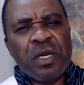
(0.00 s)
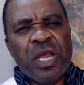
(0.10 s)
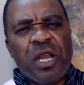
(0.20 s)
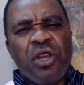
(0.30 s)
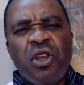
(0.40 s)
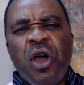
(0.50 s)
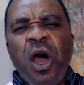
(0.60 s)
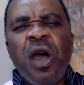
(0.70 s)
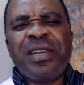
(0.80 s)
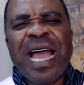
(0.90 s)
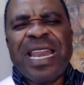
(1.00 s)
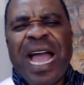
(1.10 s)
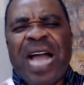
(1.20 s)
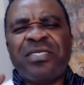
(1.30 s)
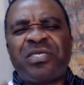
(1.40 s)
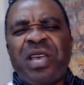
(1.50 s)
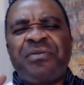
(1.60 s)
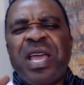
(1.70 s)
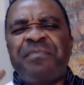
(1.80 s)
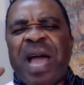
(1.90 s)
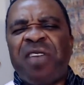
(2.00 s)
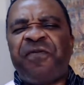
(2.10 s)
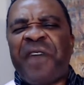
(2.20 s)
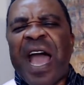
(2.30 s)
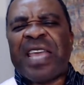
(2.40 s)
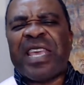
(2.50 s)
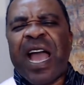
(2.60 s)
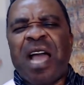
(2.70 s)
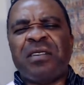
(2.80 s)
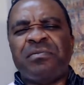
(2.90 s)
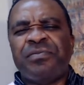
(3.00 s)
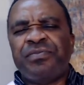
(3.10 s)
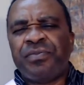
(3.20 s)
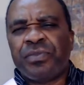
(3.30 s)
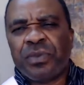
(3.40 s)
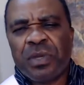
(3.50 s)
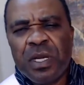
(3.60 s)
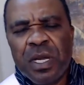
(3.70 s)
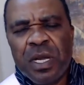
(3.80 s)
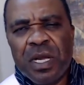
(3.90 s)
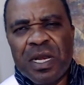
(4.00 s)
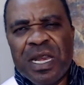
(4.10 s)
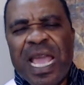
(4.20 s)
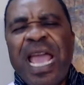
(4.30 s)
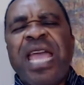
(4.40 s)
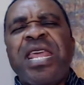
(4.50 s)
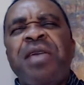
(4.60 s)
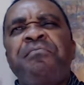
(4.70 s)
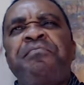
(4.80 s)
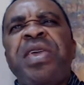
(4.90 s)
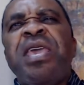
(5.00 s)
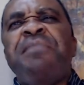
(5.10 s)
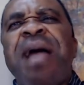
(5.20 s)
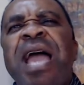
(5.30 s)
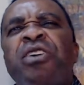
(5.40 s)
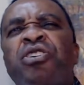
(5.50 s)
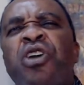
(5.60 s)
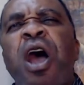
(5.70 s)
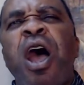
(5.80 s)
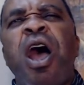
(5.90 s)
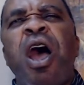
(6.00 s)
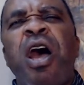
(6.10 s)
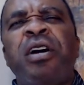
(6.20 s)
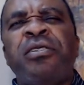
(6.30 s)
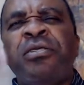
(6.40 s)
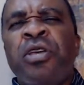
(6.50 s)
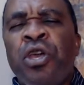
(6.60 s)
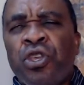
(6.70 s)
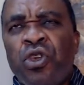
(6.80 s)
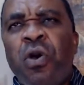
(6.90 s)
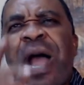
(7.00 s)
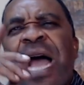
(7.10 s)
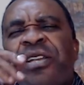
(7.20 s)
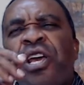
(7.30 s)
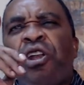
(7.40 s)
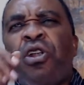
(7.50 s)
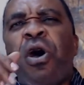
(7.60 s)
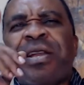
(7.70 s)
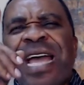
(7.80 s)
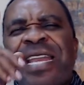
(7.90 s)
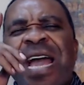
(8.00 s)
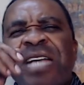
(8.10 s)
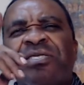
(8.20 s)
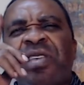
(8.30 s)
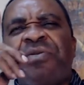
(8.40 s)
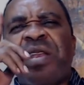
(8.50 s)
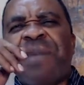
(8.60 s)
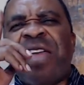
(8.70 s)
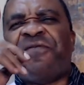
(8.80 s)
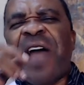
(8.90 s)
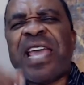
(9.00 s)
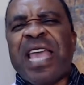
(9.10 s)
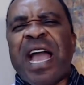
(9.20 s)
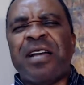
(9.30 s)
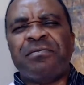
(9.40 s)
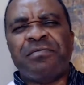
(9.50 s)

everlasting. The Lord that answered by fire. Let him be my God. You are the Lord that answered by fire.